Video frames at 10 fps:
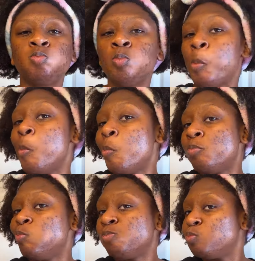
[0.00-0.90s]
that.
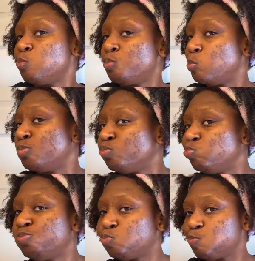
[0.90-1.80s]
And then
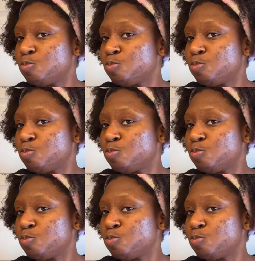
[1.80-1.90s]
I